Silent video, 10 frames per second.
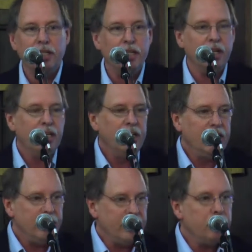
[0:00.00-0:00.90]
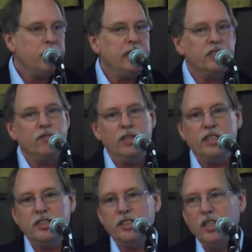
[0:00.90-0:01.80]
And the, the impetus for
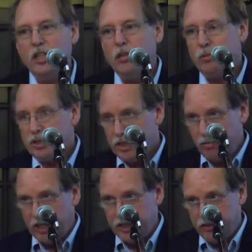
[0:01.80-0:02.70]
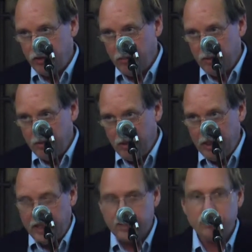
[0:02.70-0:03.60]
this was threats from
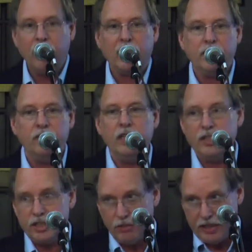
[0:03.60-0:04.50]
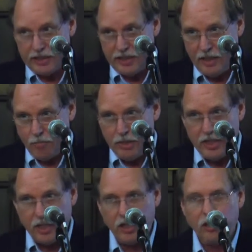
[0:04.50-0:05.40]
extractive industries, and in
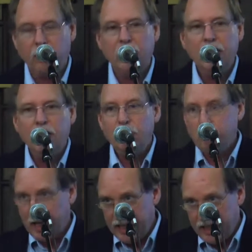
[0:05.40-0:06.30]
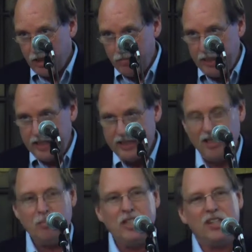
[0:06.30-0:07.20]
particular, mining companies,
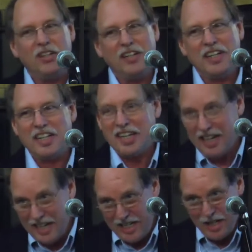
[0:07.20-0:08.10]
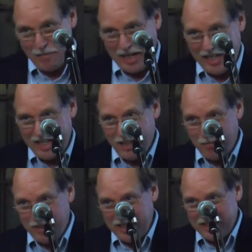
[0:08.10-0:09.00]
and in particular, Canadian mining
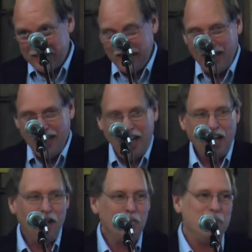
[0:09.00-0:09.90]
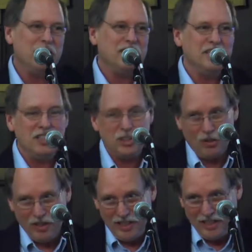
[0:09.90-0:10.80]
companies. Um, this is a
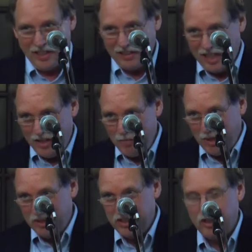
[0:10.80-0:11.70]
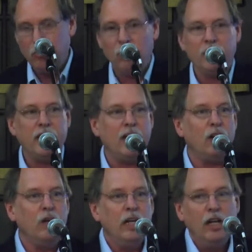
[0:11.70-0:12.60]
story in a lot of parts of the world
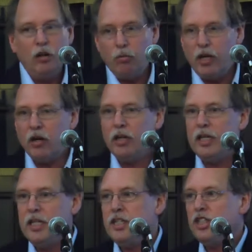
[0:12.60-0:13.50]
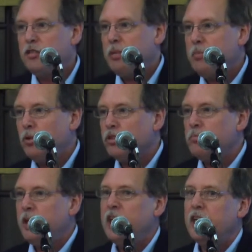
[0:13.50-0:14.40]
now where indigenous
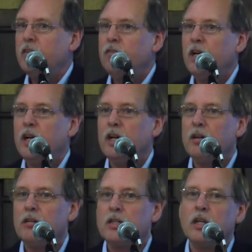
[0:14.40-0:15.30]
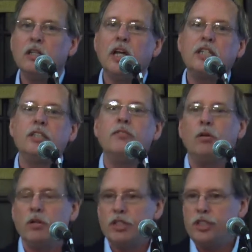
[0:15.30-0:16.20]
peoples may have uh, collective
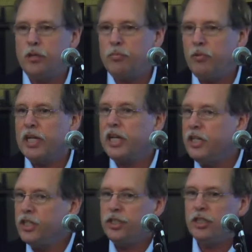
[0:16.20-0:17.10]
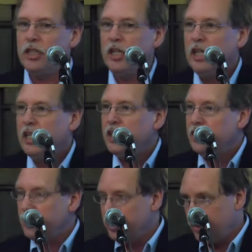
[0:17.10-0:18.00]
ownership recognition
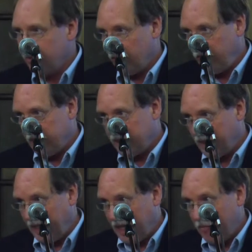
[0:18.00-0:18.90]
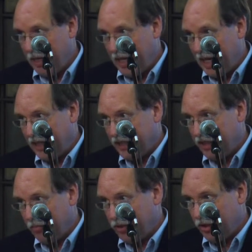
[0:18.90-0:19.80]
to surface land, but not to
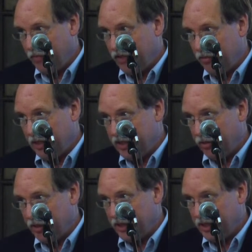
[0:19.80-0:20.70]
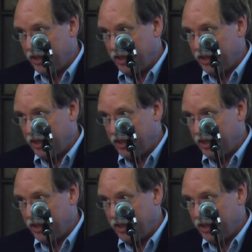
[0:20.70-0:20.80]
subsurface resources.